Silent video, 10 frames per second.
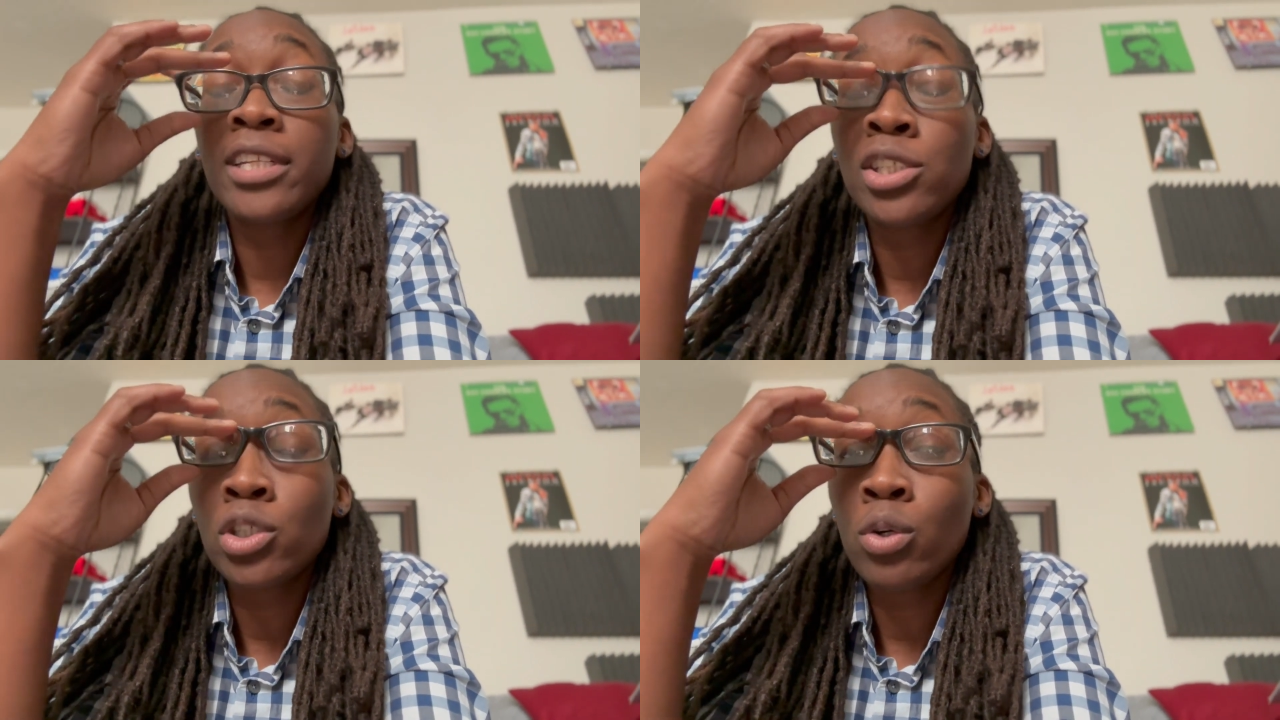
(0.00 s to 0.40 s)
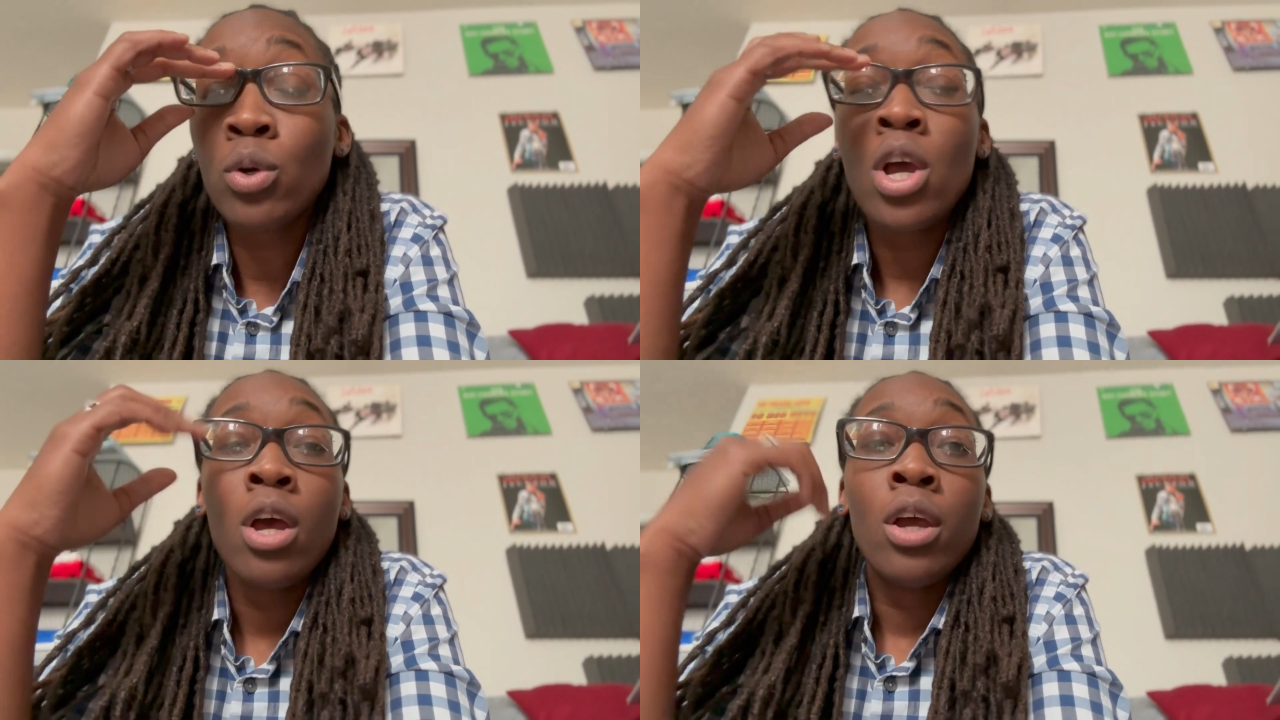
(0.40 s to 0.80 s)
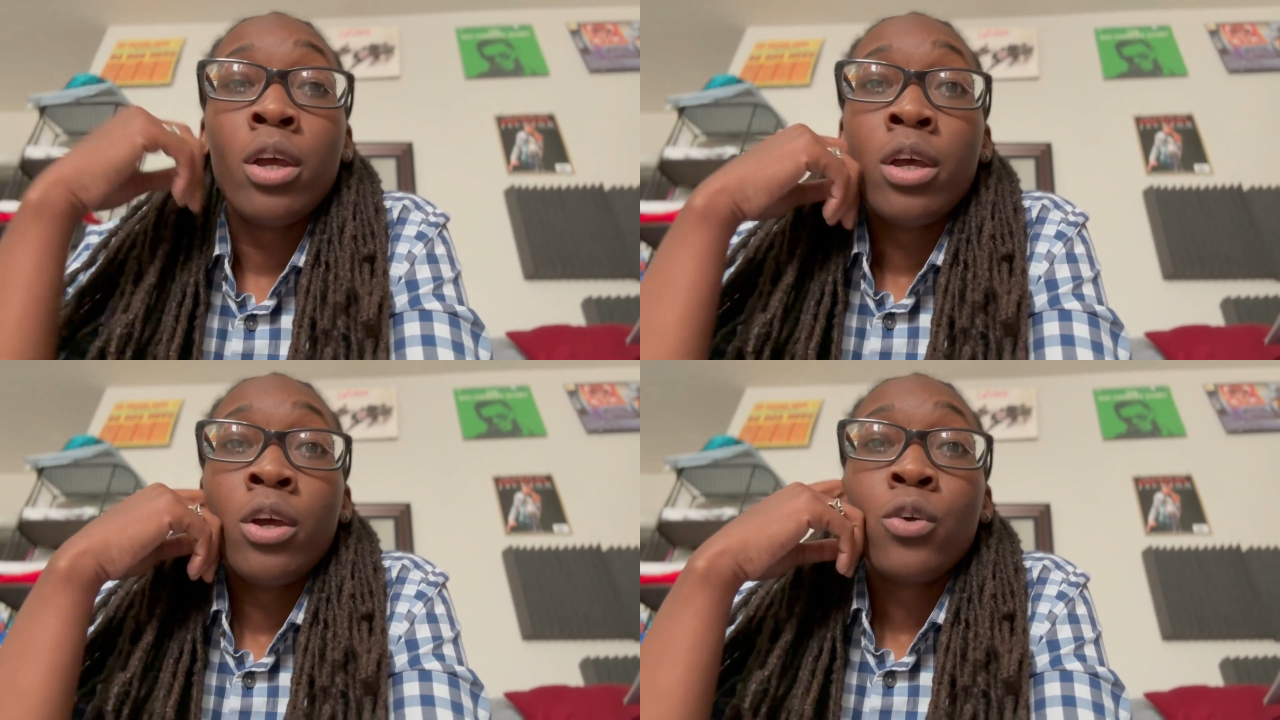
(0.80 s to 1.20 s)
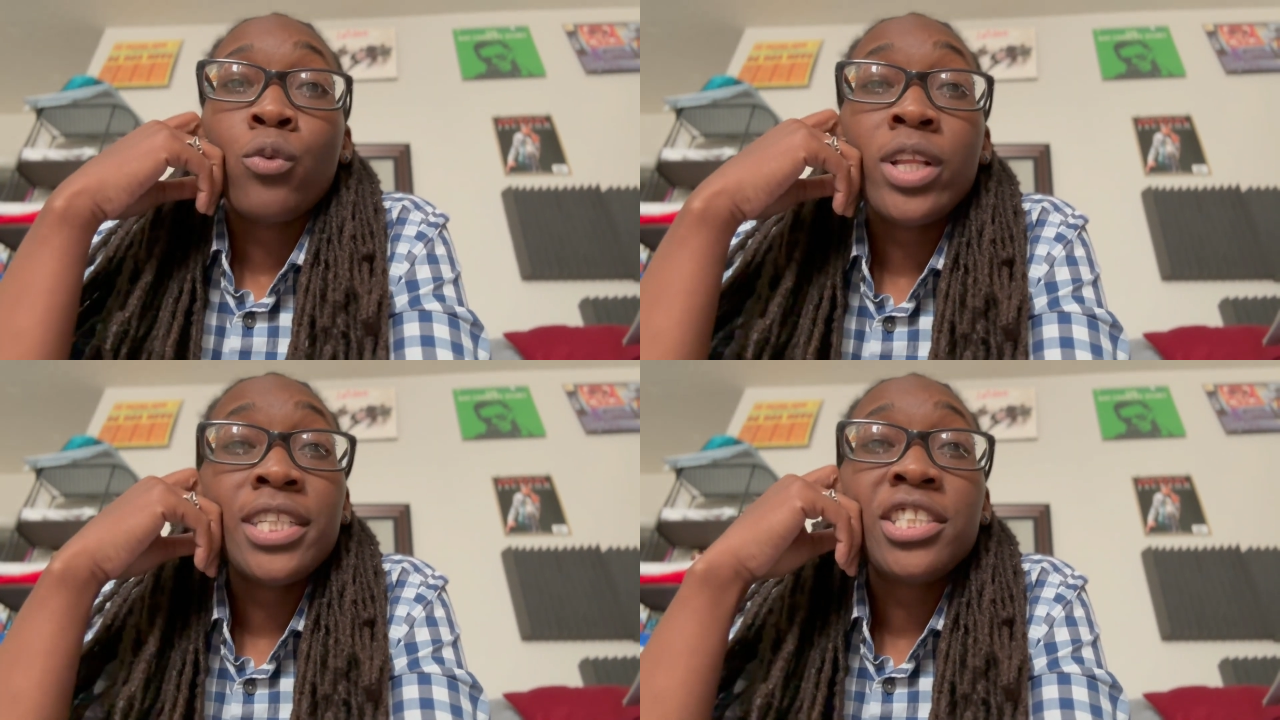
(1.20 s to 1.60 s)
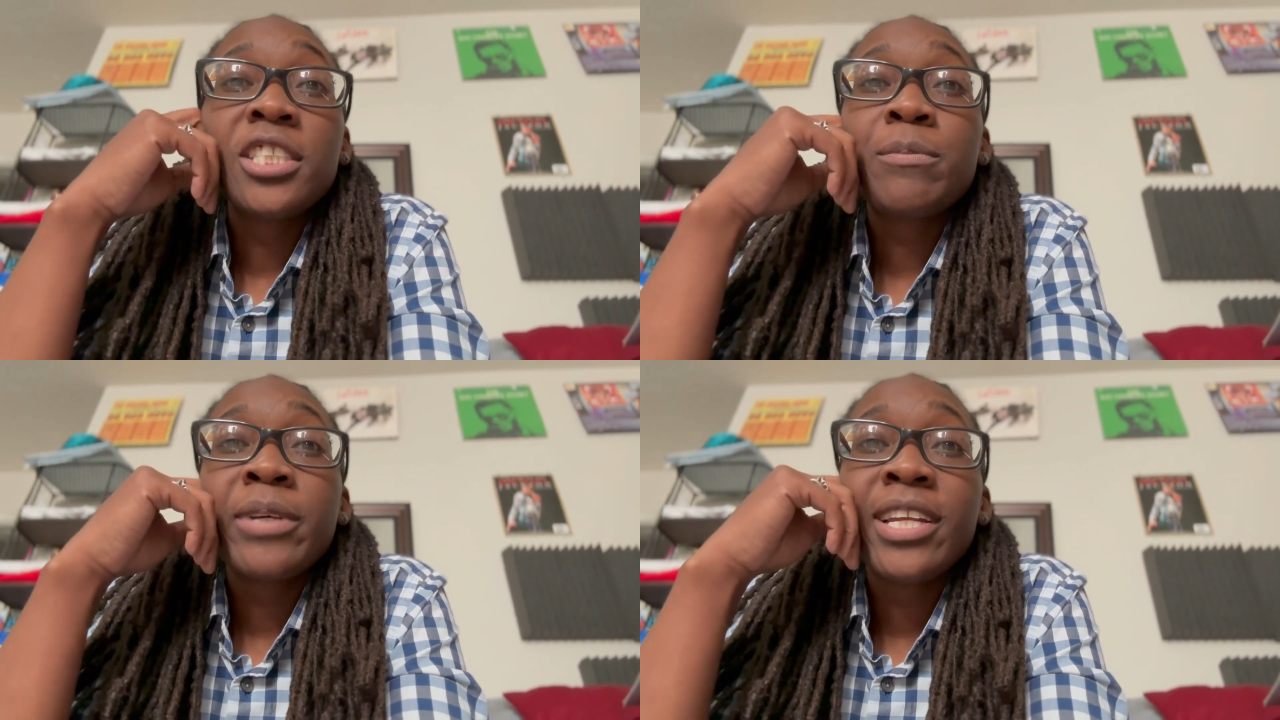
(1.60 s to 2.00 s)
And so really
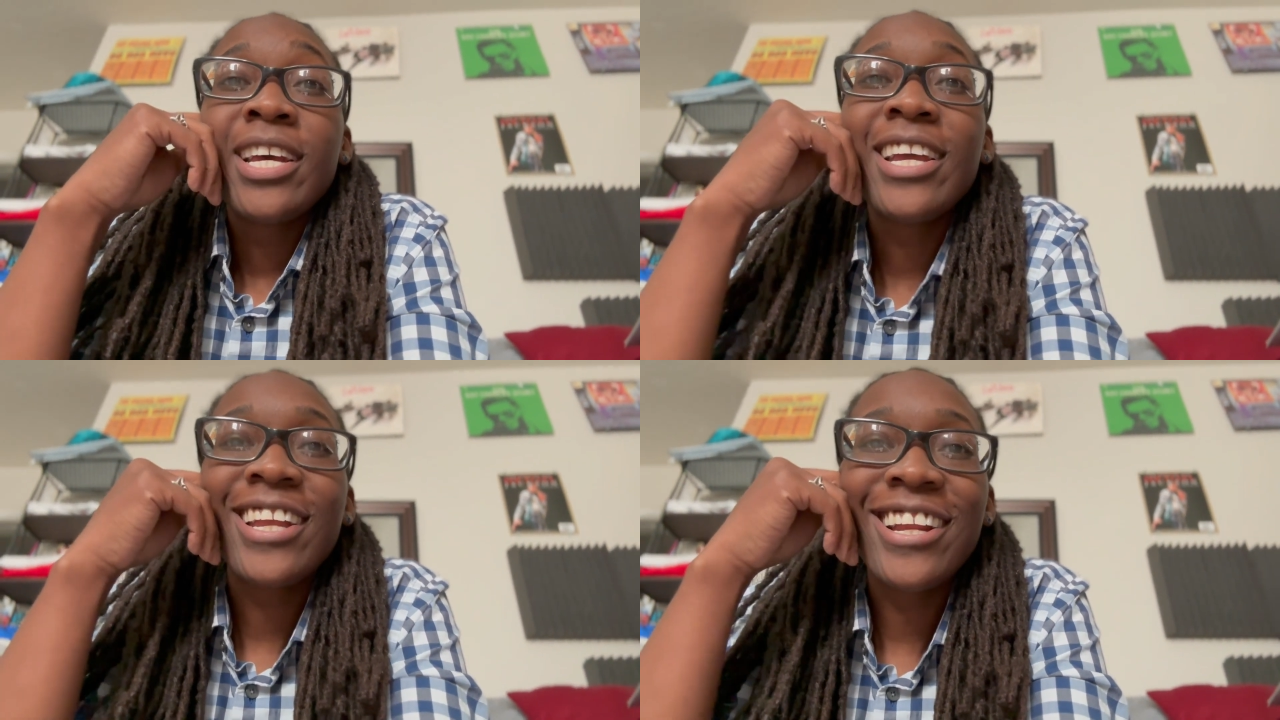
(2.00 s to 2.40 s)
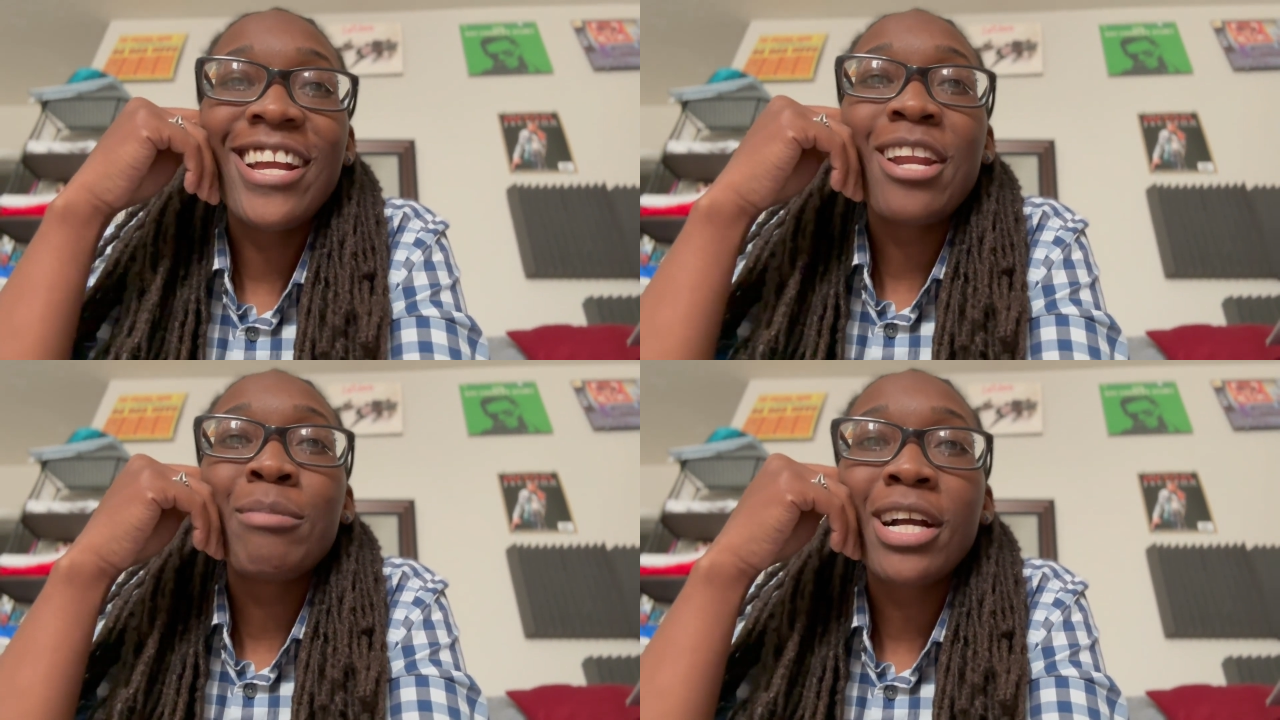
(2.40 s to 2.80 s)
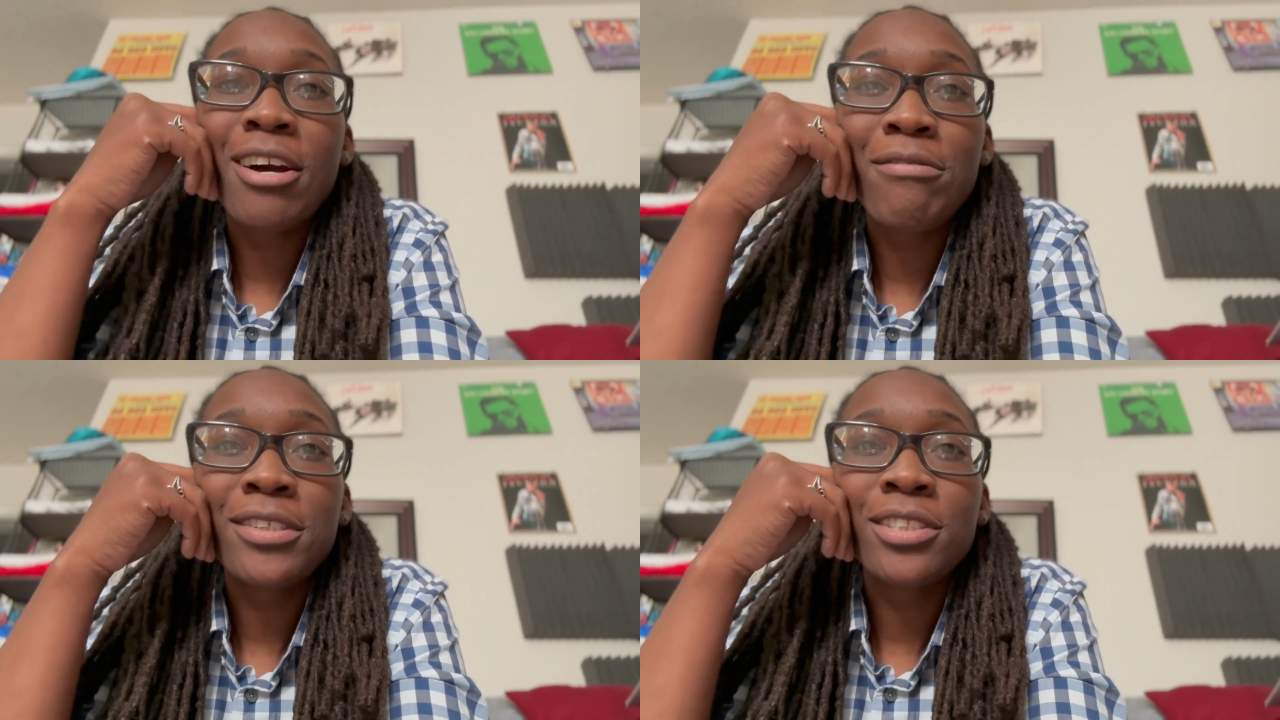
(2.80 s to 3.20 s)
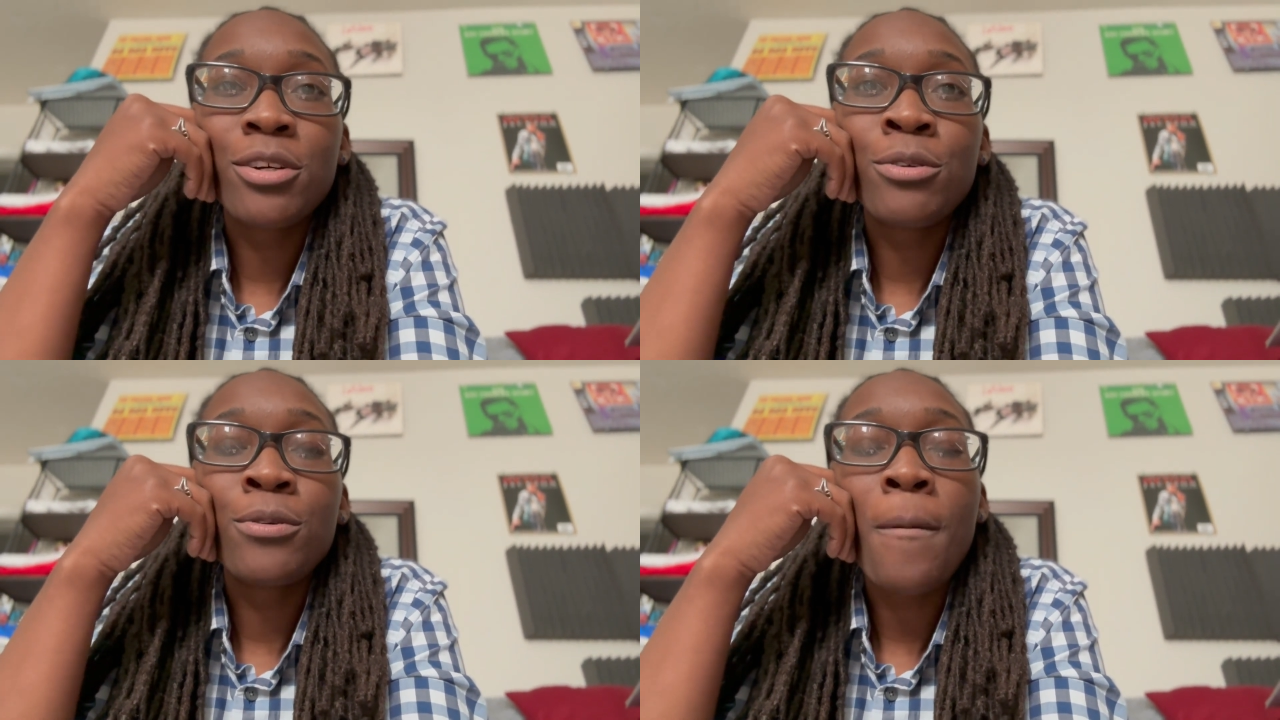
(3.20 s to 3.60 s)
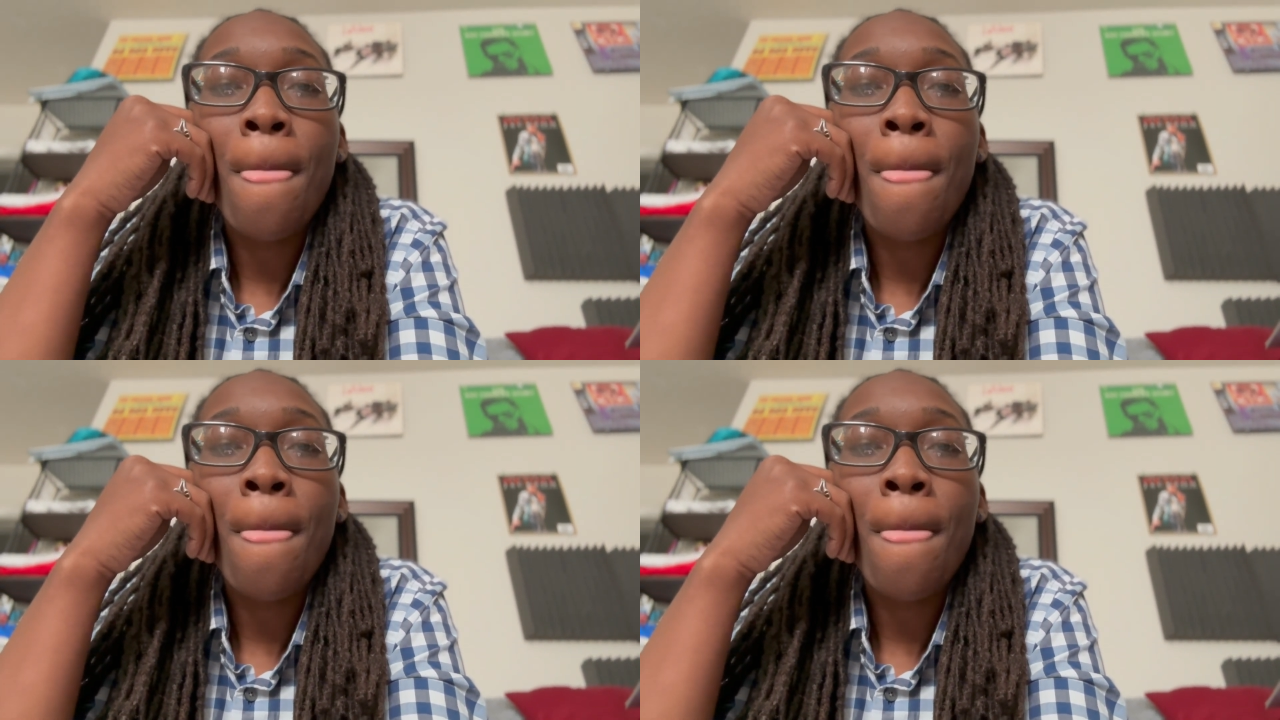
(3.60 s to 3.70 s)
just been getting out of my comfort zone,